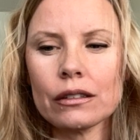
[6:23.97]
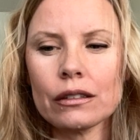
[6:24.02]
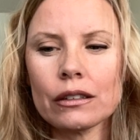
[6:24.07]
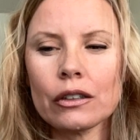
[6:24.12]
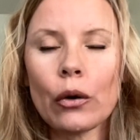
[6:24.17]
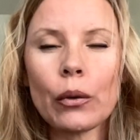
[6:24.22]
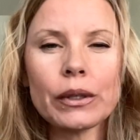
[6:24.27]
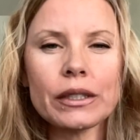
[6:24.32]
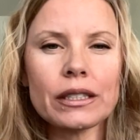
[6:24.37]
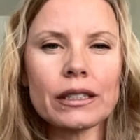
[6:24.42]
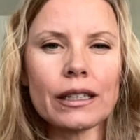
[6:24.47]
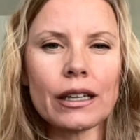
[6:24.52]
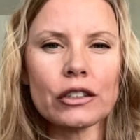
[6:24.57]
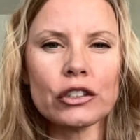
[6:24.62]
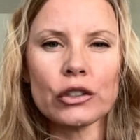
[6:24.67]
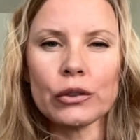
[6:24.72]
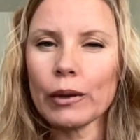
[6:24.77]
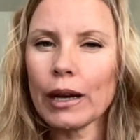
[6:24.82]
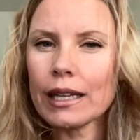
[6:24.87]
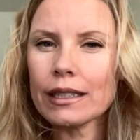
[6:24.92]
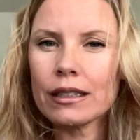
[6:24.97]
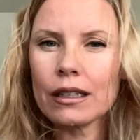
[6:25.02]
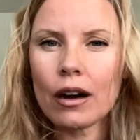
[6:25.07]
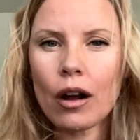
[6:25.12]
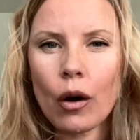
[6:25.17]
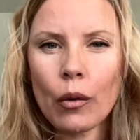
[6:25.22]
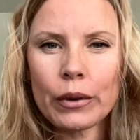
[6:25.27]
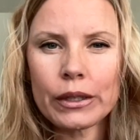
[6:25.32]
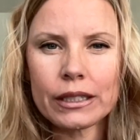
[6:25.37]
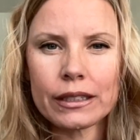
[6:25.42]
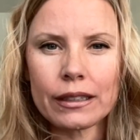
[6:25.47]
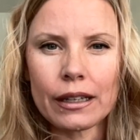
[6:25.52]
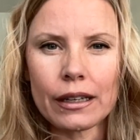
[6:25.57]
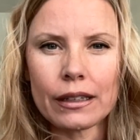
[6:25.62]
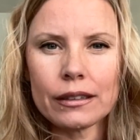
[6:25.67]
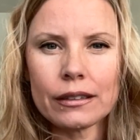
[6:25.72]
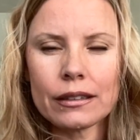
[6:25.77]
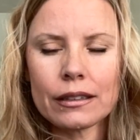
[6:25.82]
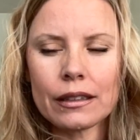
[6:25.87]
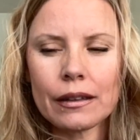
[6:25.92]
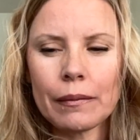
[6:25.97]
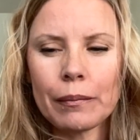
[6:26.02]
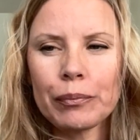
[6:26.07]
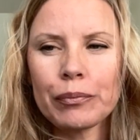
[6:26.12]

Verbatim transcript: going to nudge you, as it always does.